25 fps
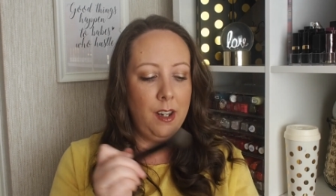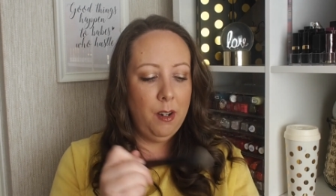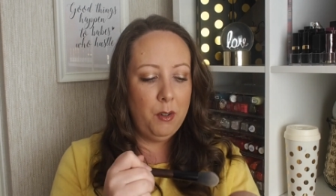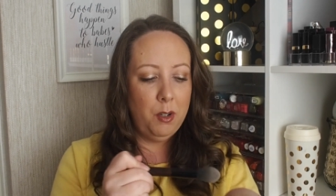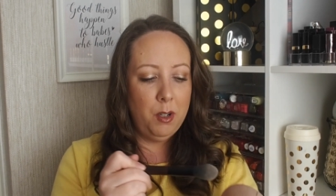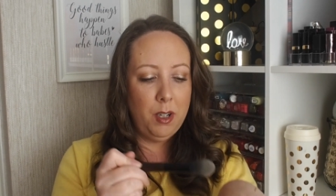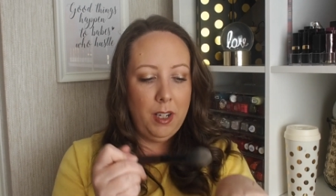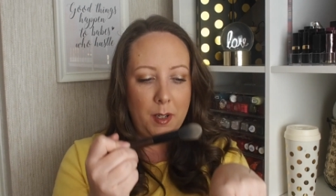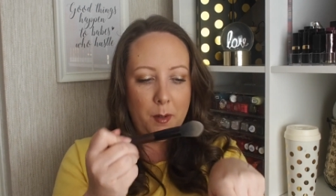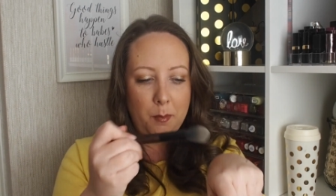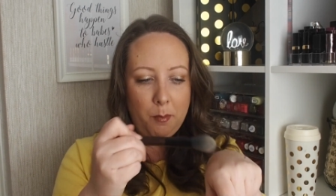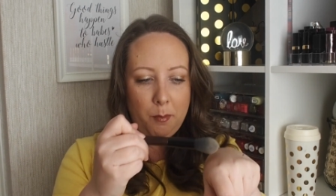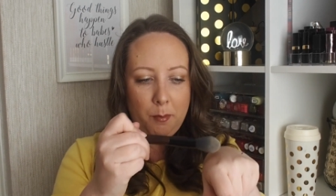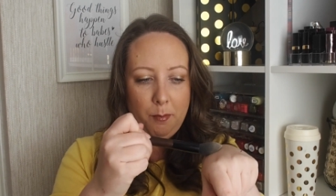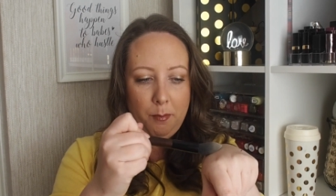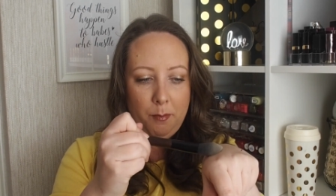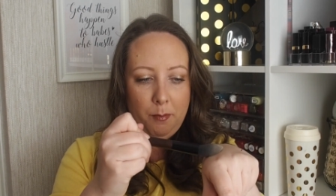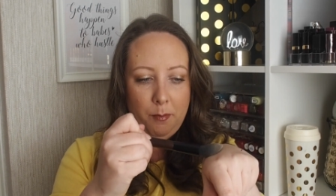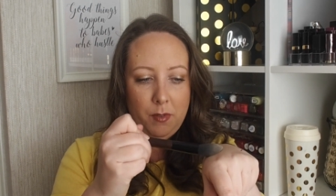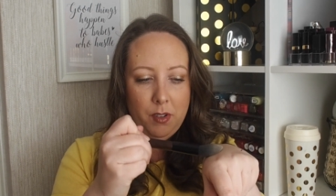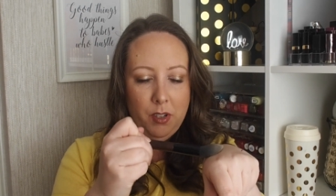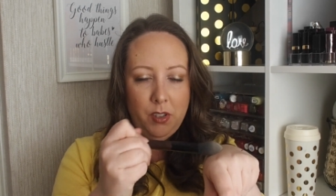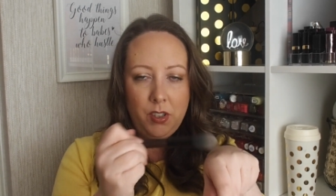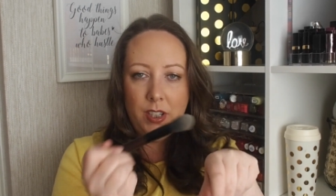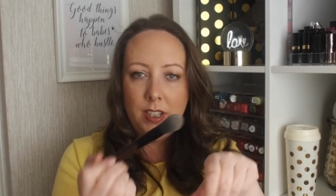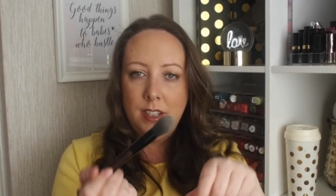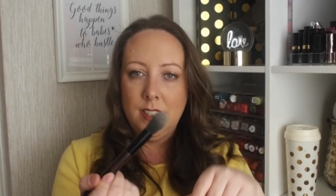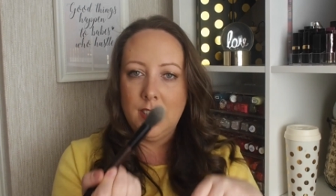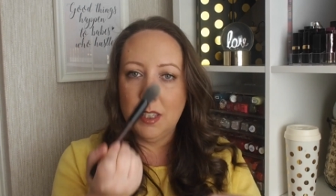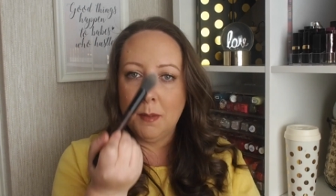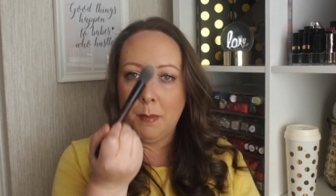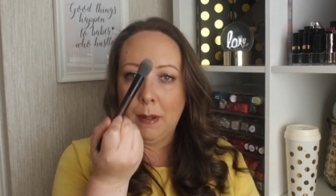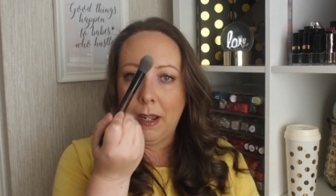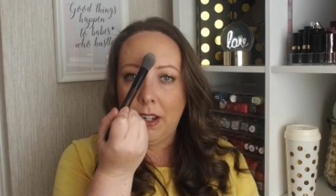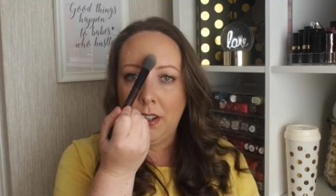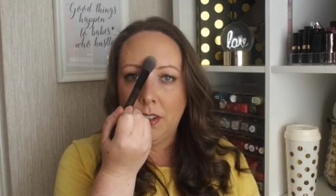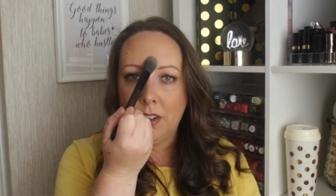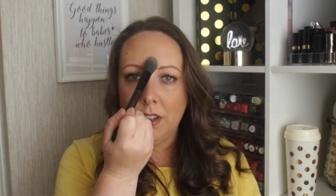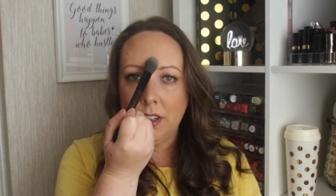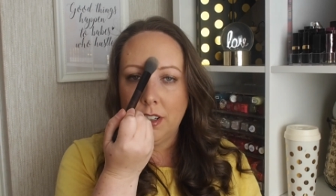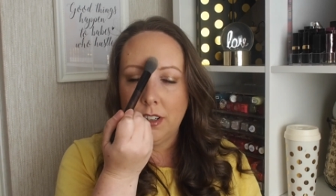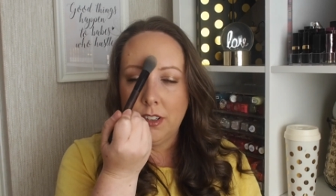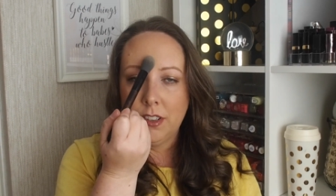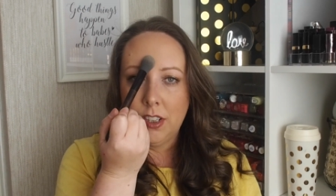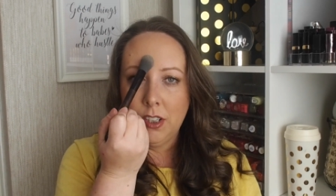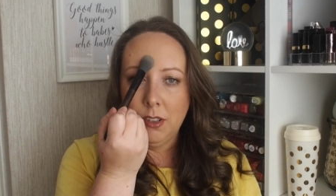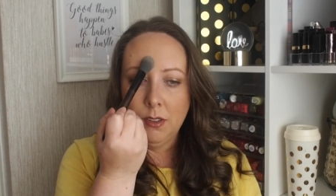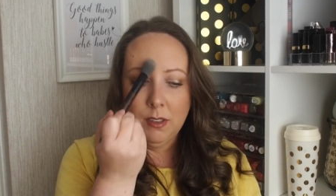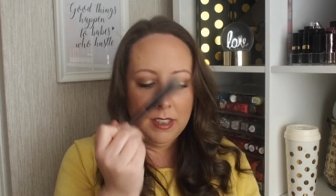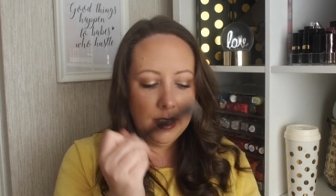I would like touch it into the powder,
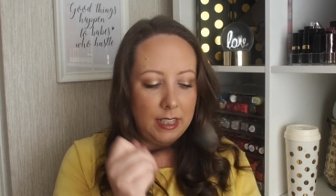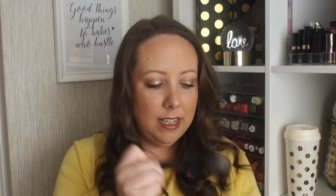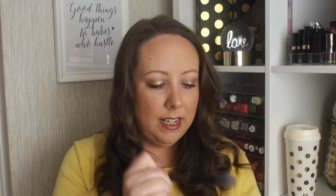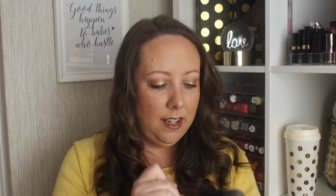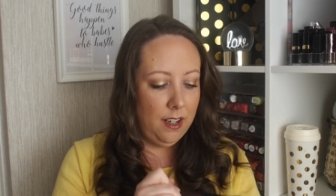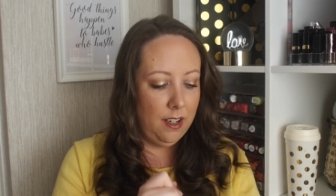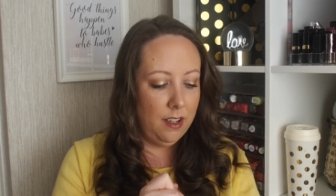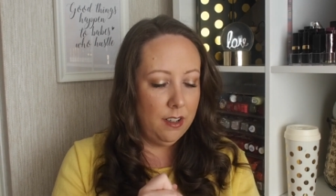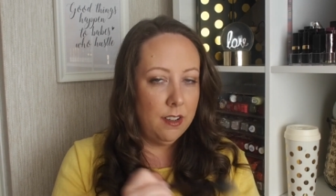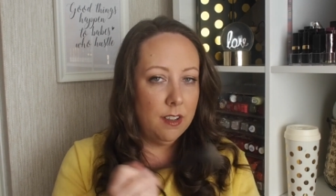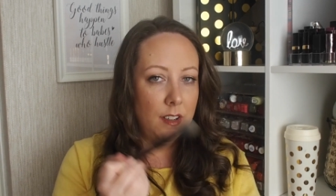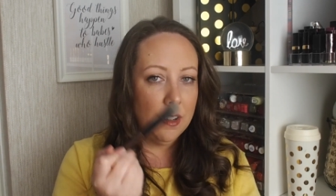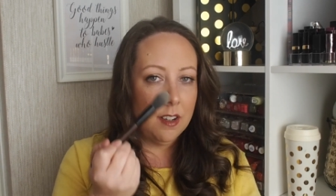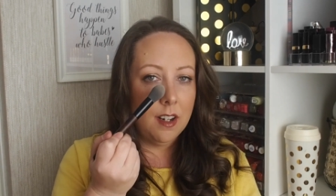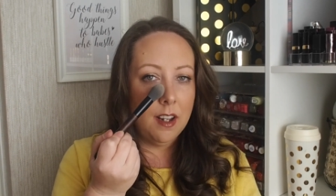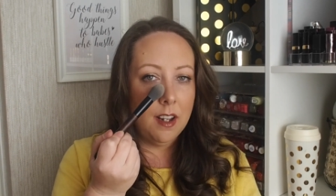do it there.